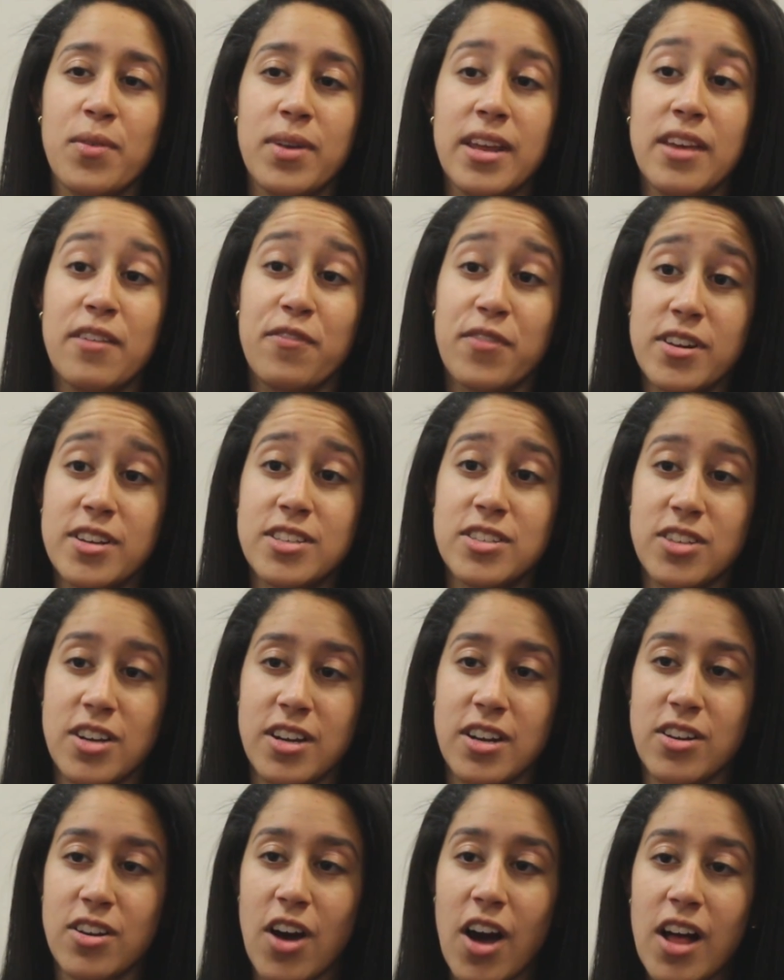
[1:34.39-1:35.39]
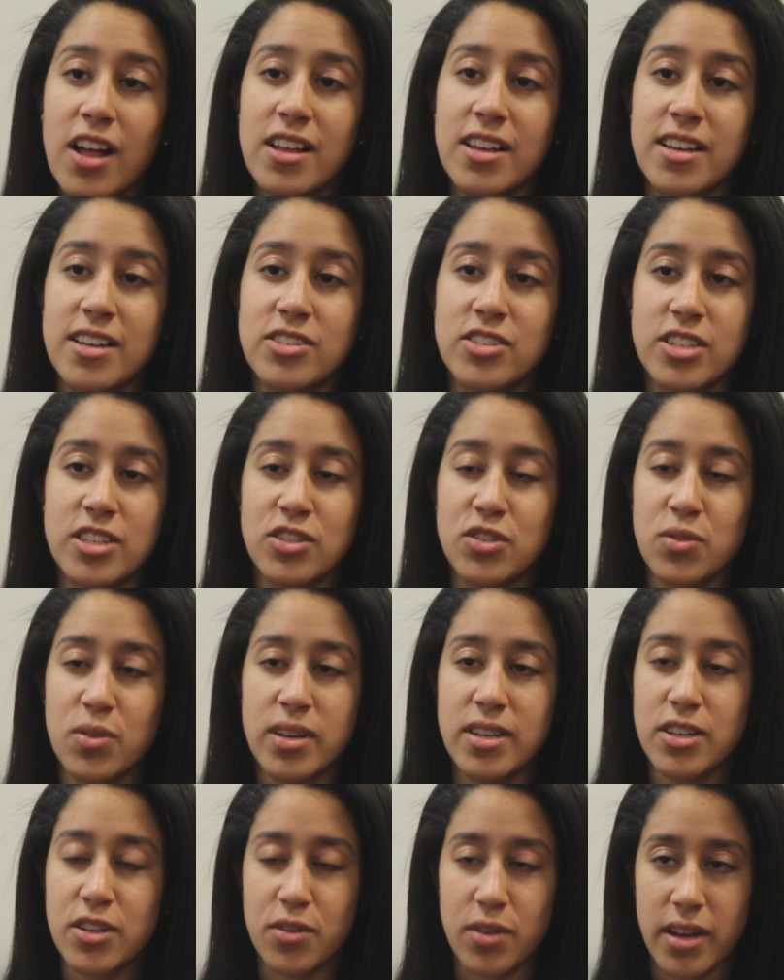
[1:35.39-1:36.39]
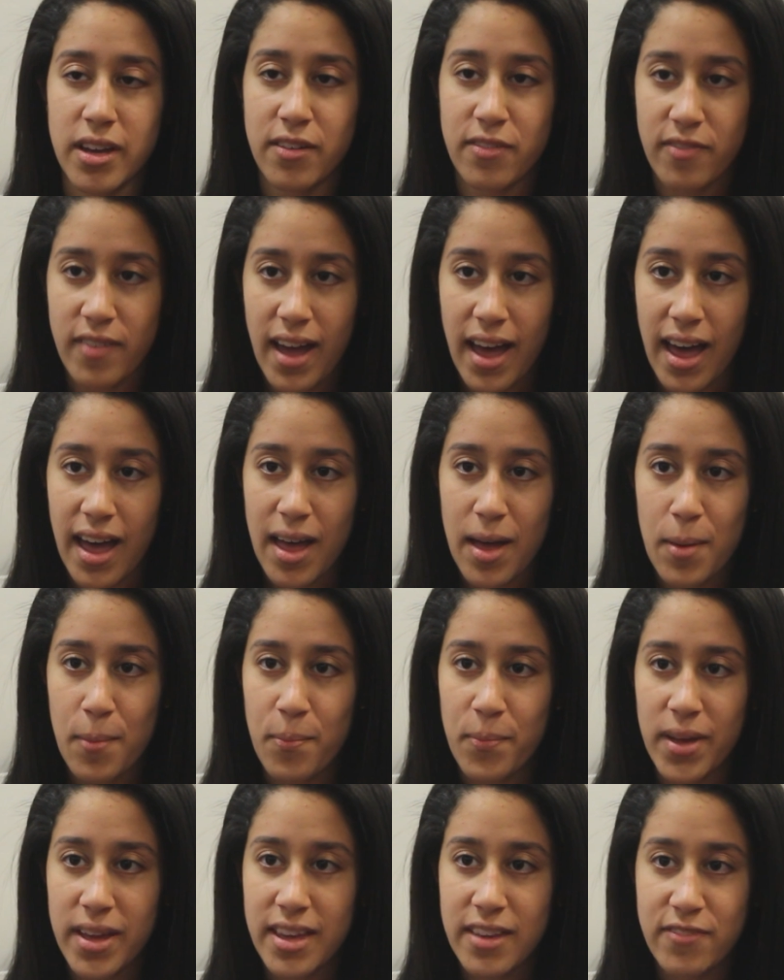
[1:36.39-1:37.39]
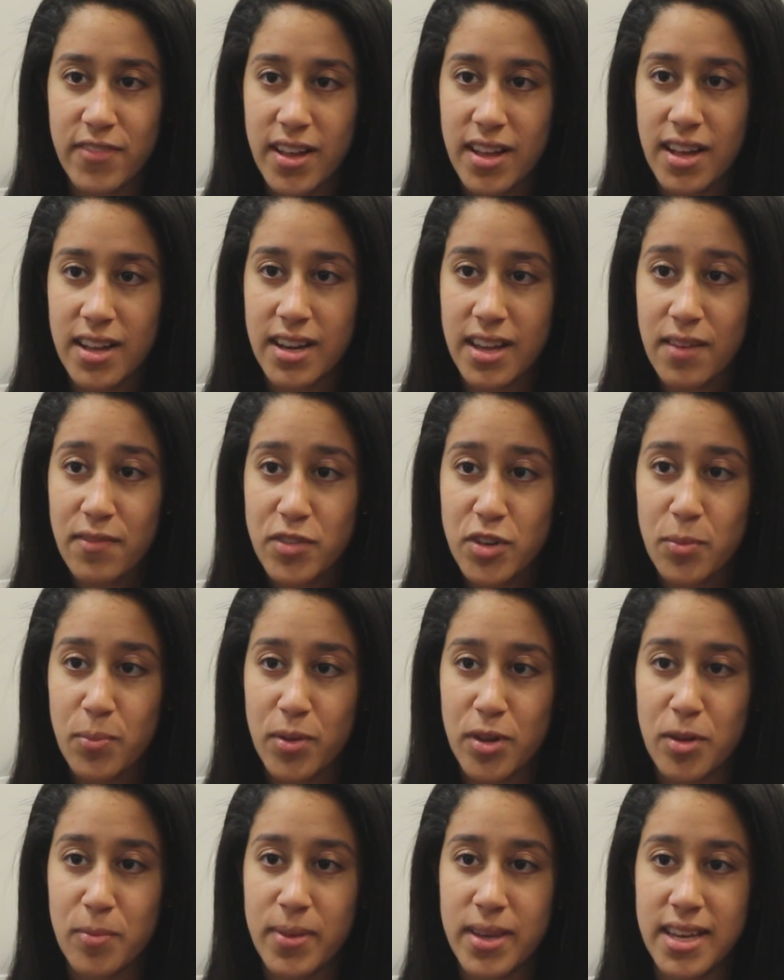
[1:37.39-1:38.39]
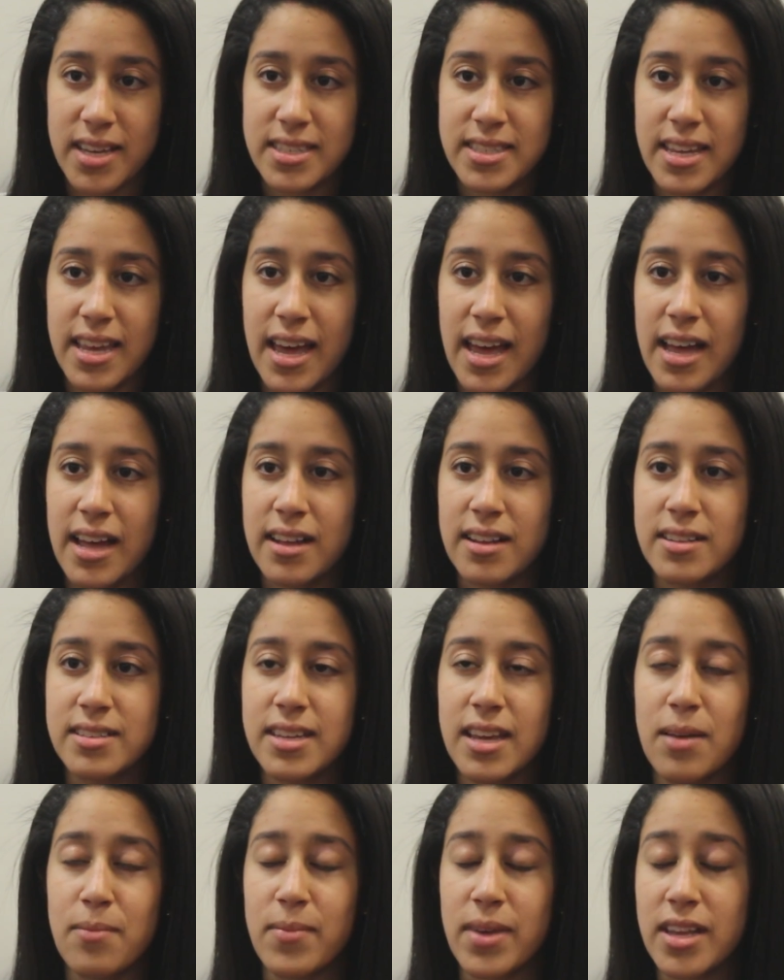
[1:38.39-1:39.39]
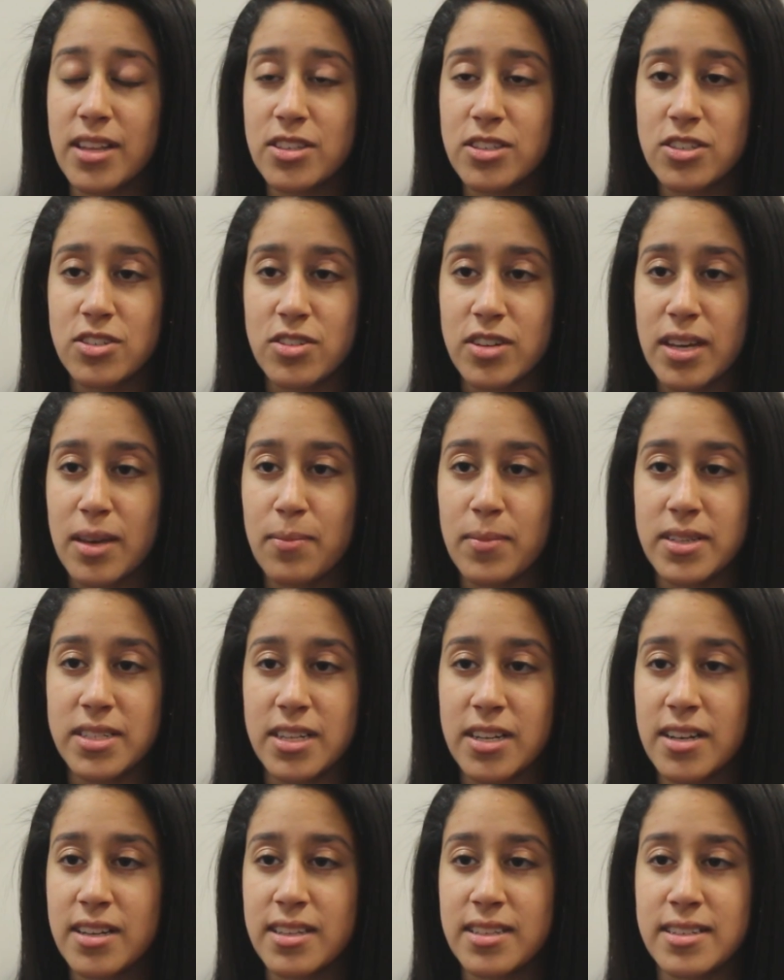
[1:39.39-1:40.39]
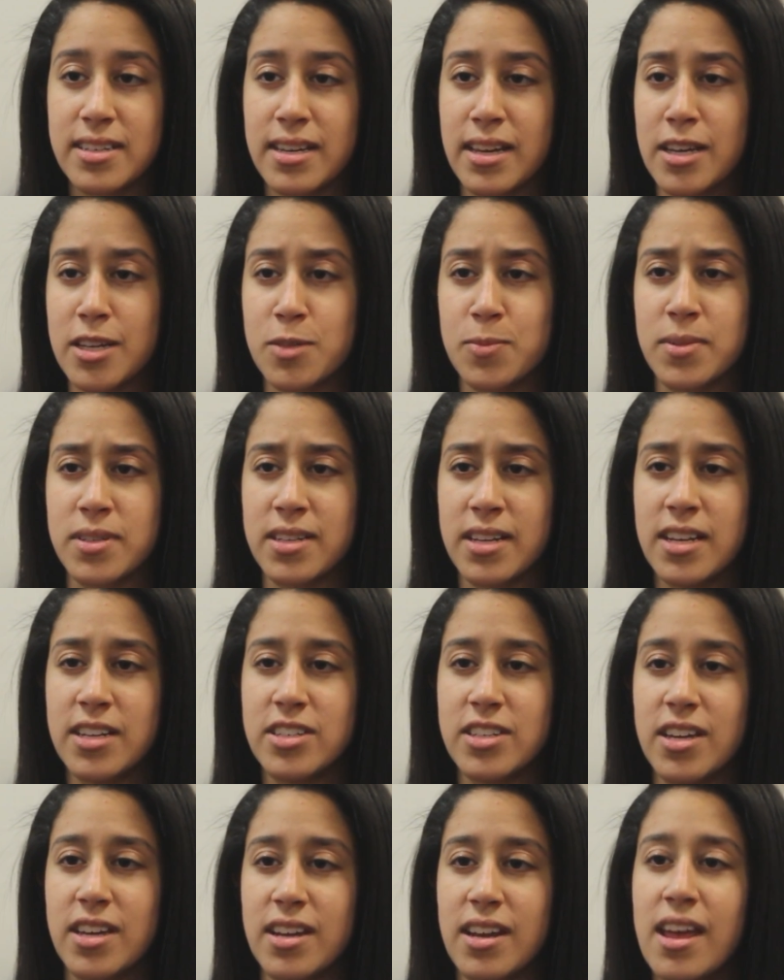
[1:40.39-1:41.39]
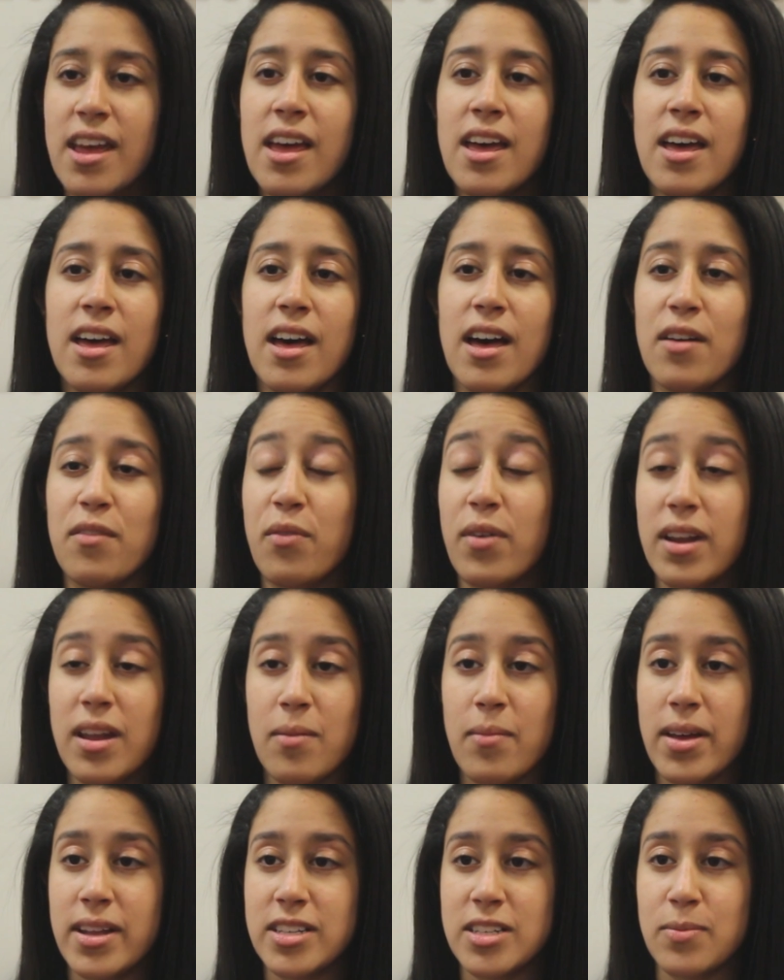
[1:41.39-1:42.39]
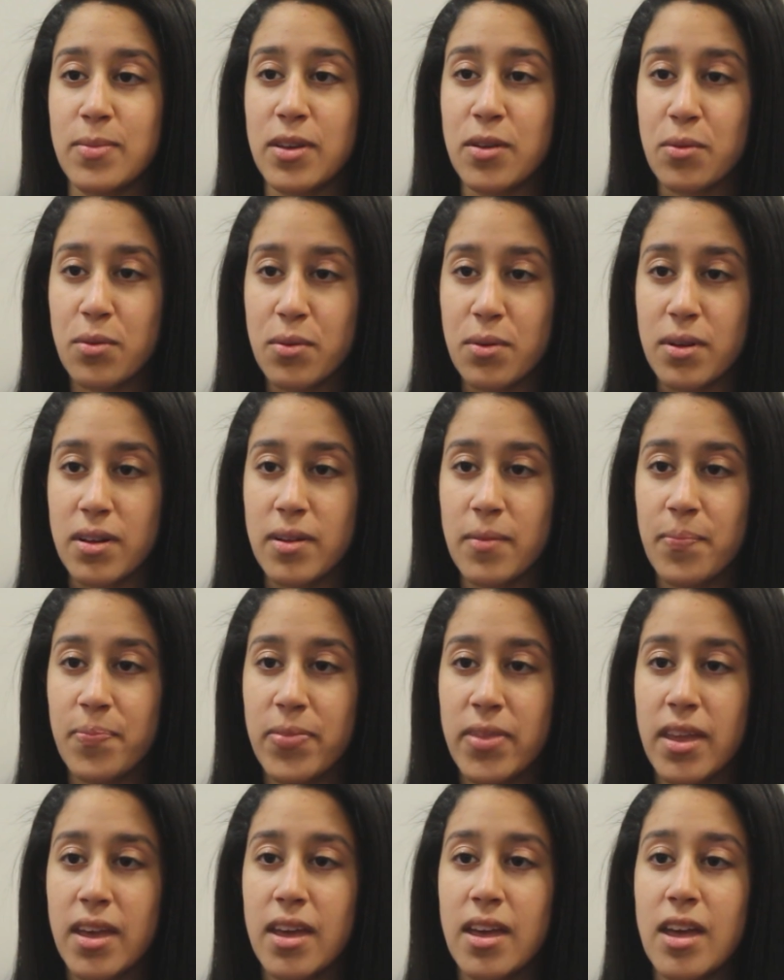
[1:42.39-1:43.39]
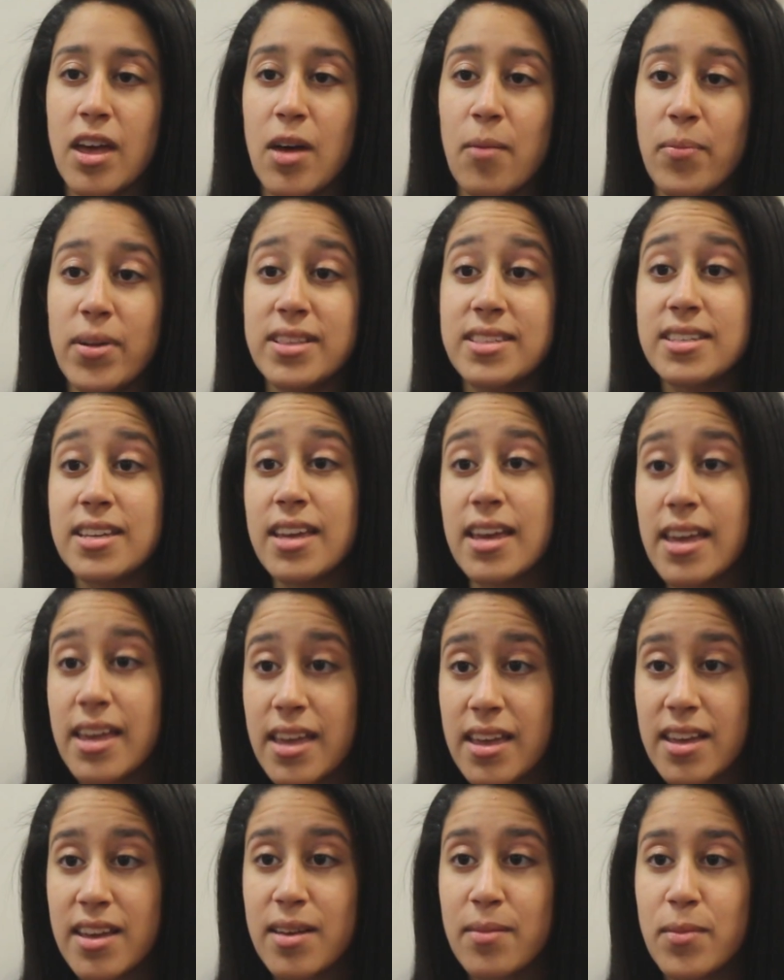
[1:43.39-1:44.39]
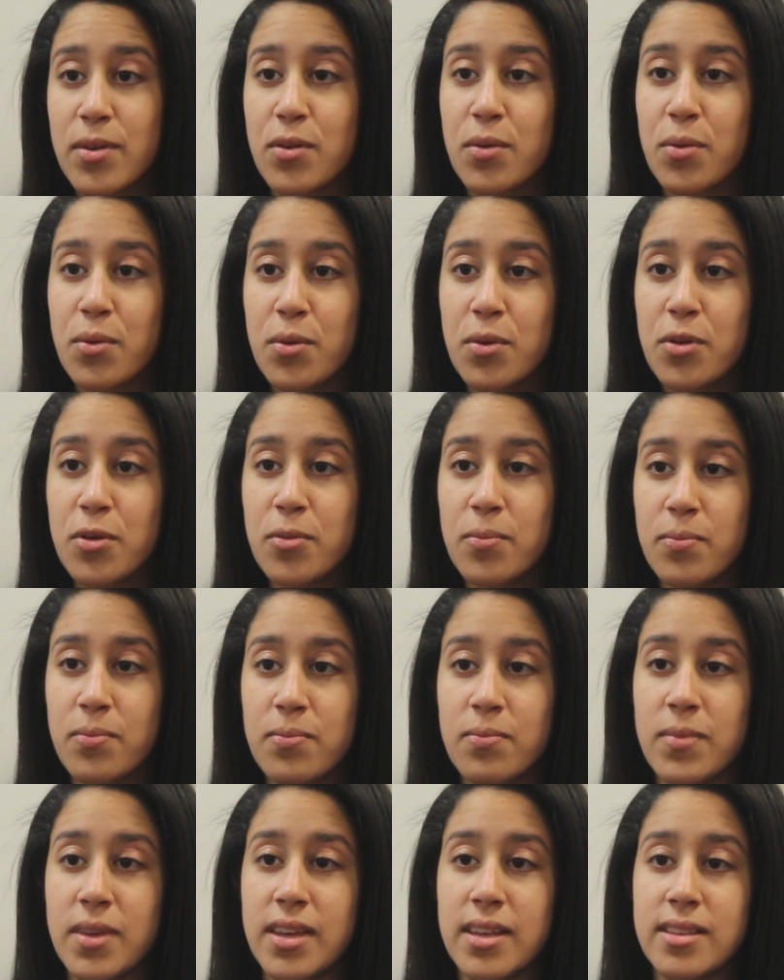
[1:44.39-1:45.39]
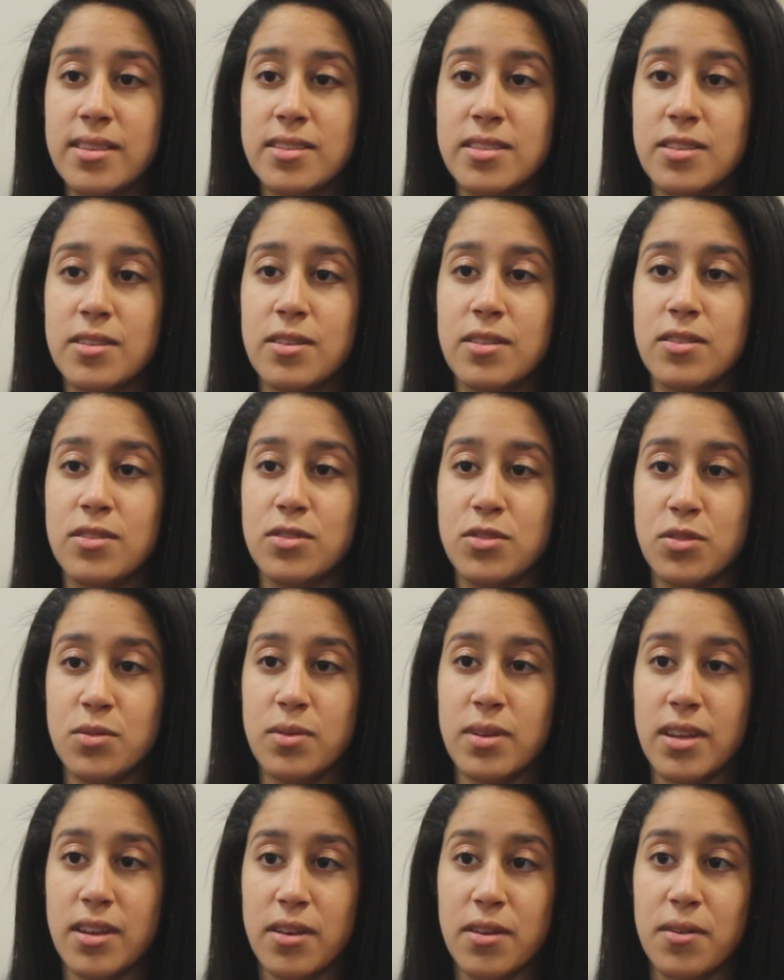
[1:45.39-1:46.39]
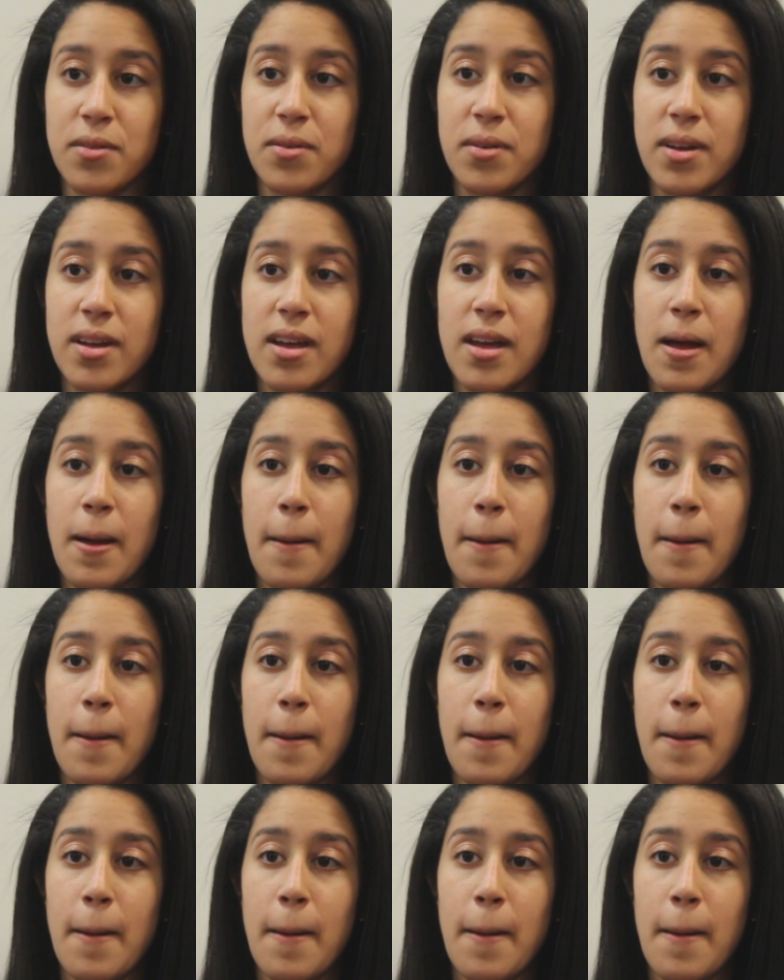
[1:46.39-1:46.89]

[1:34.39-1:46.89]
when he first started college, he joined a Greek frat, but he felt uncomfortable because they held a mainstream materialistic expectation of what it meant to be cool. But to him, cool means doing you.